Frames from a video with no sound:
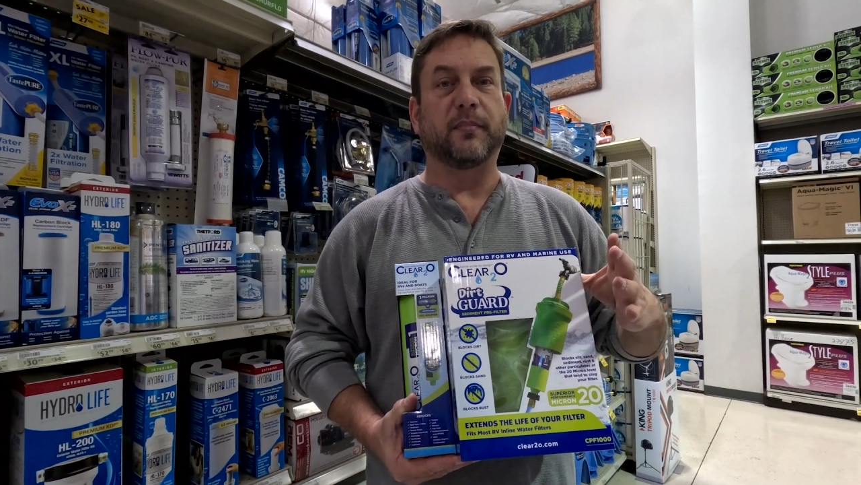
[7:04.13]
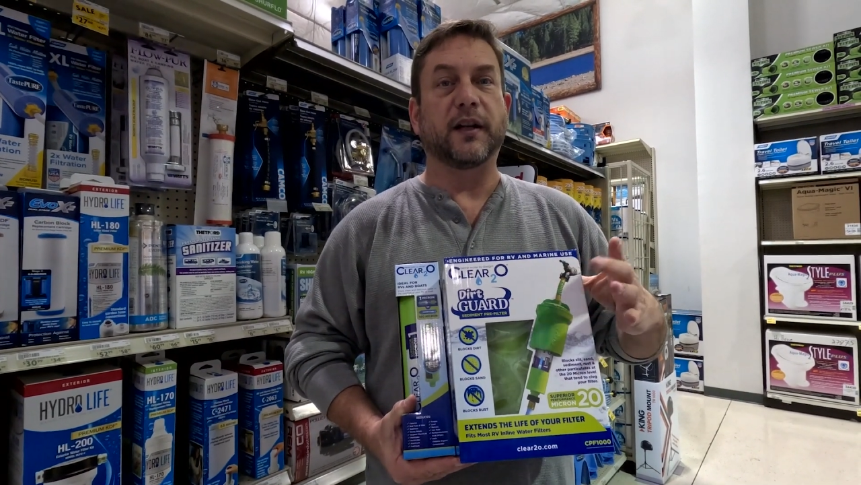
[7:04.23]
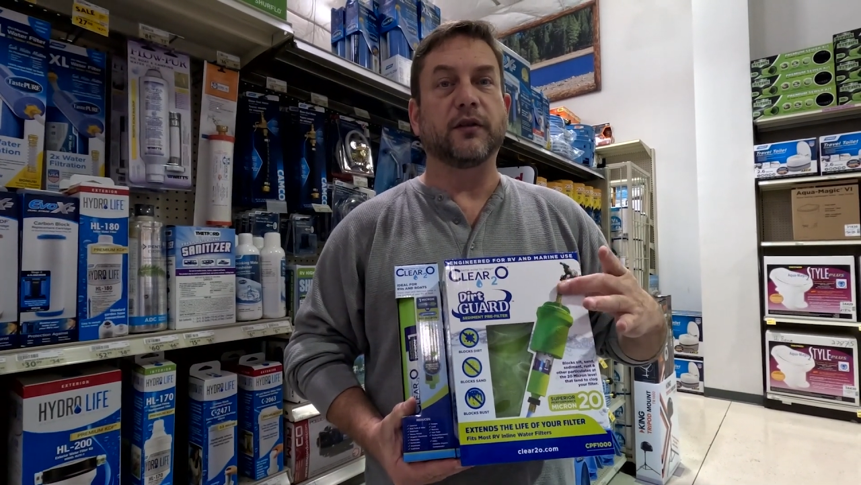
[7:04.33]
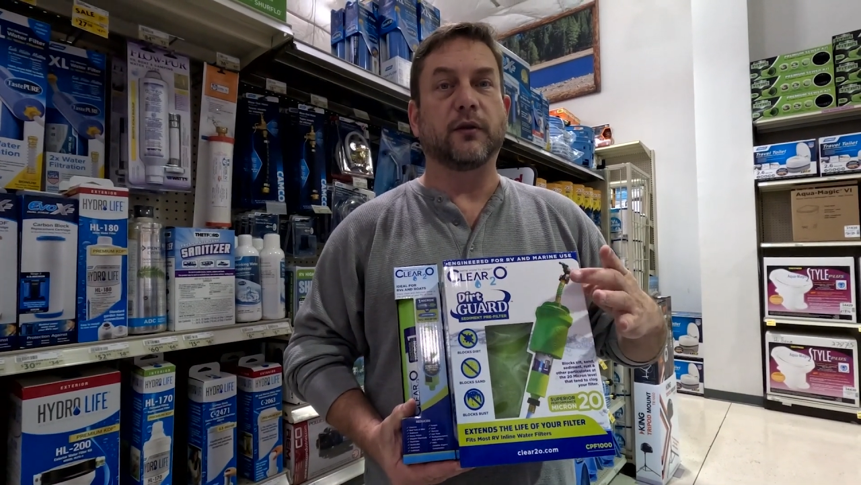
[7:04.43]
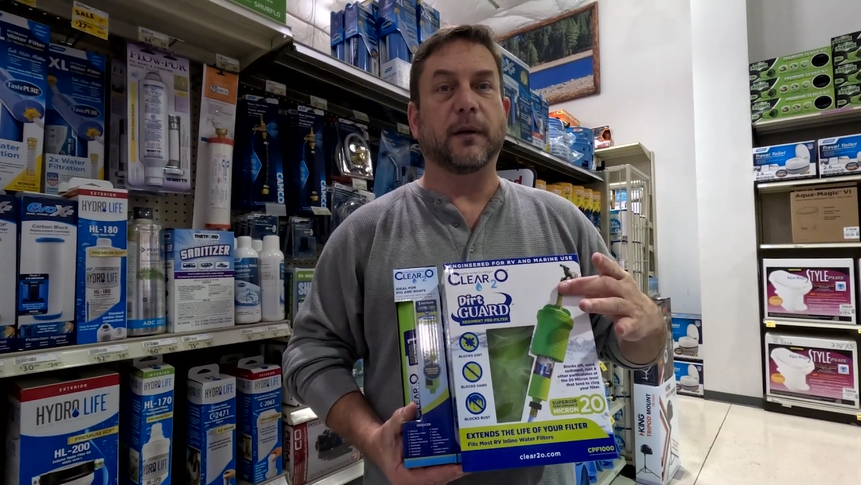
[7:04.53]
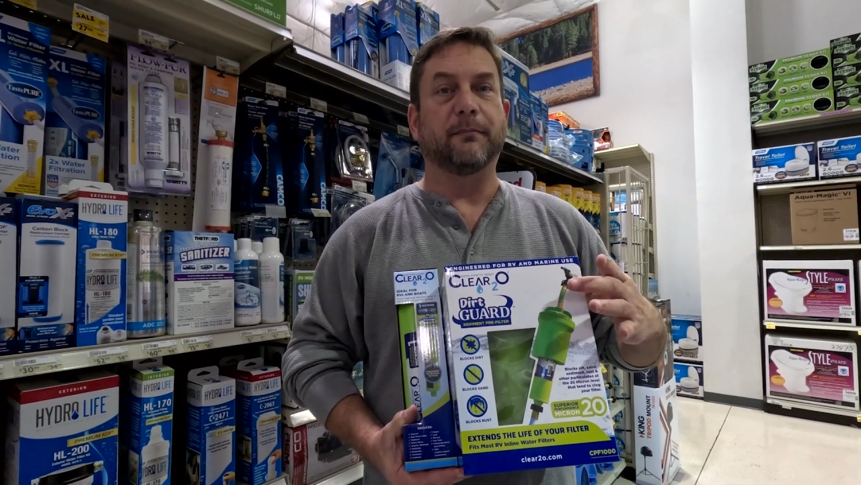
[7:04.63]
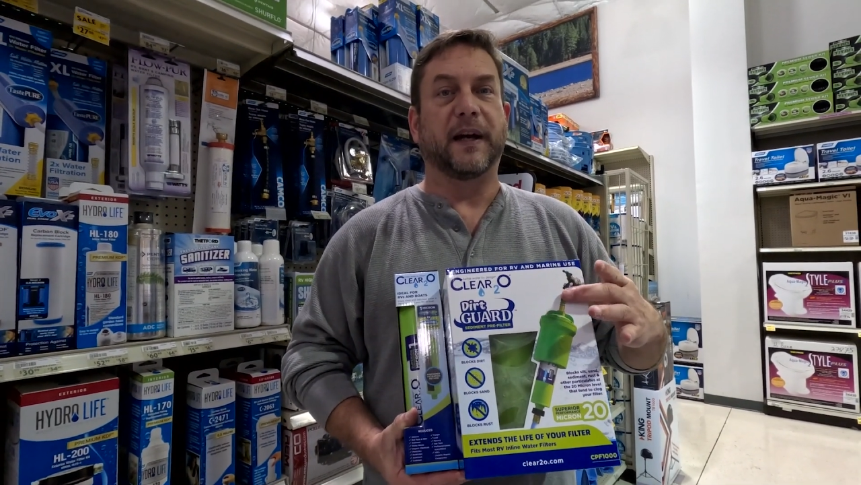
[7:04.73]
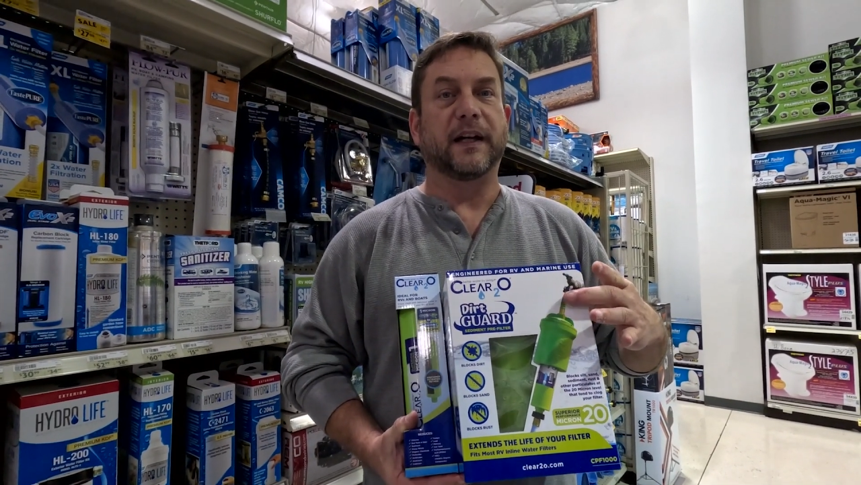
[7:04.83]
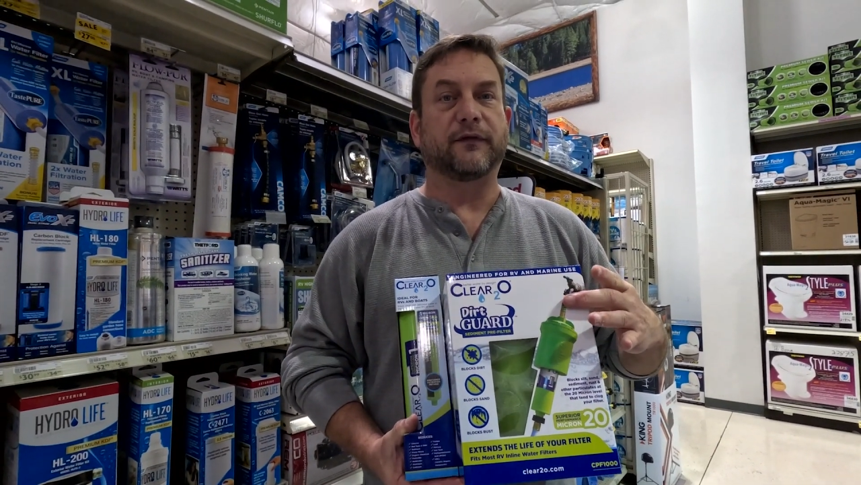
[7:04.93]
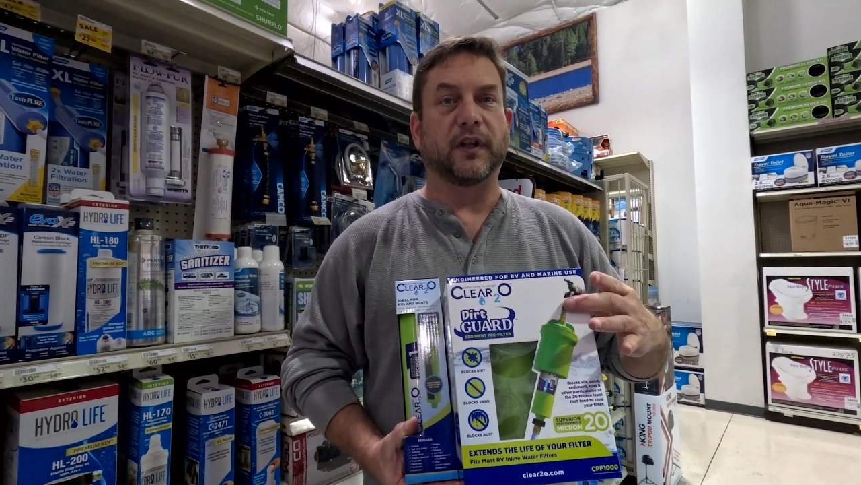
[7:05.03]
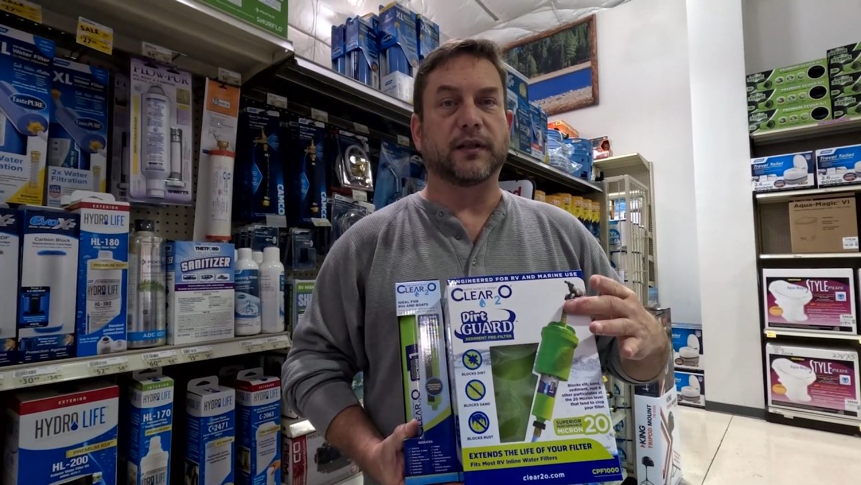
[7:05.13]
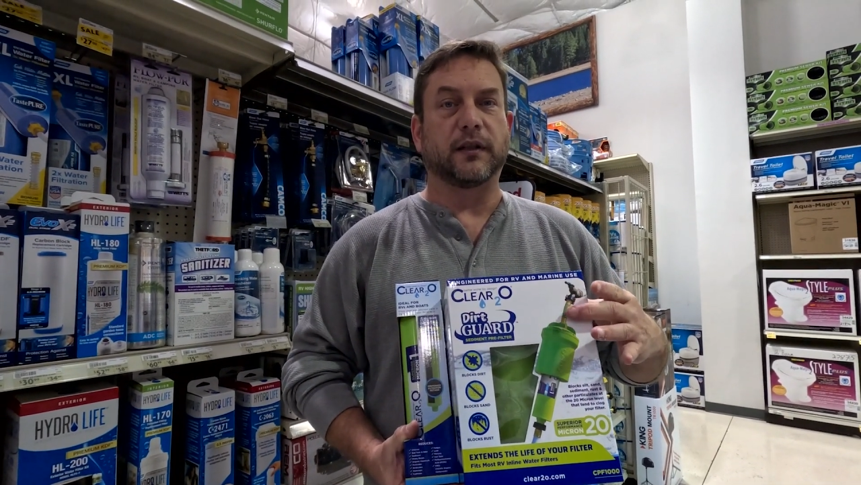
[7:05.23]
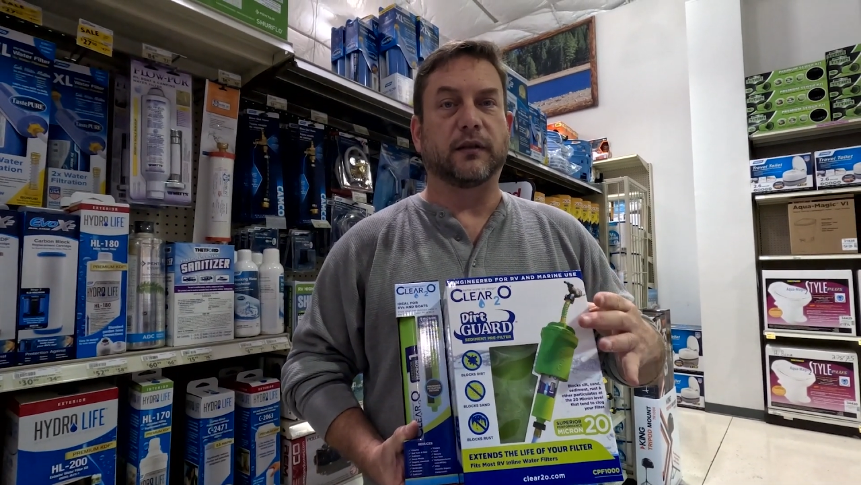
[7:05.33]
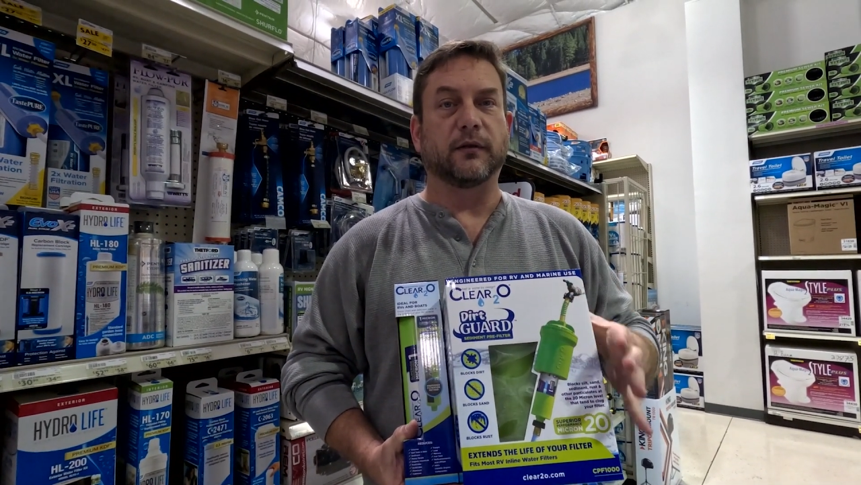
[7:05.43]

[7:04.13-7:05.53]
but you can back flush it